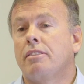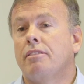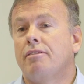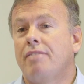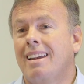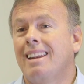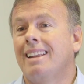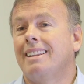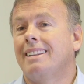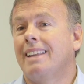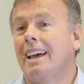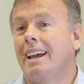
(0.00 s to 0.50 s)
to
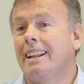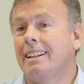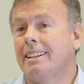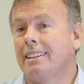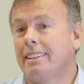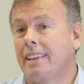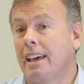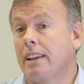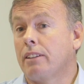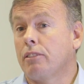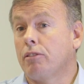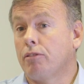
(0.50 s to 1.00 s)
validate
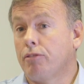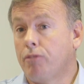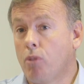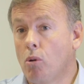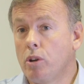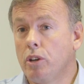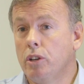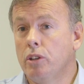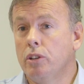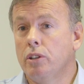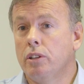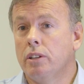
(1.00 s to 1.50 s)
that
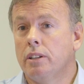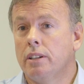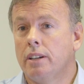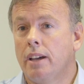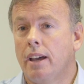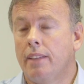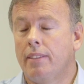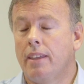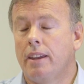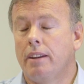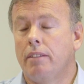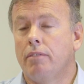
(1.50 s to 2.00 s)
for you,
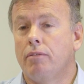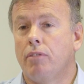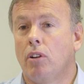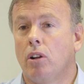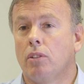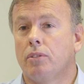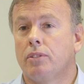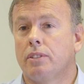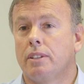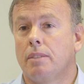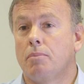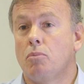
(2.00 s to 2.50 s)
and that
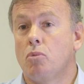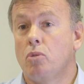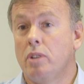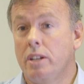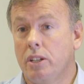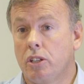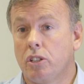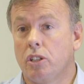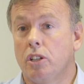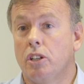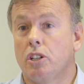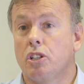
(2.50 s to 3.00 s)
involves some
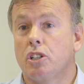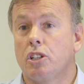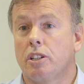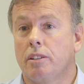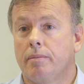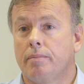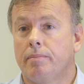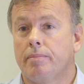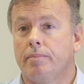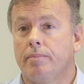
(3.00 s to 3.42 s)
research.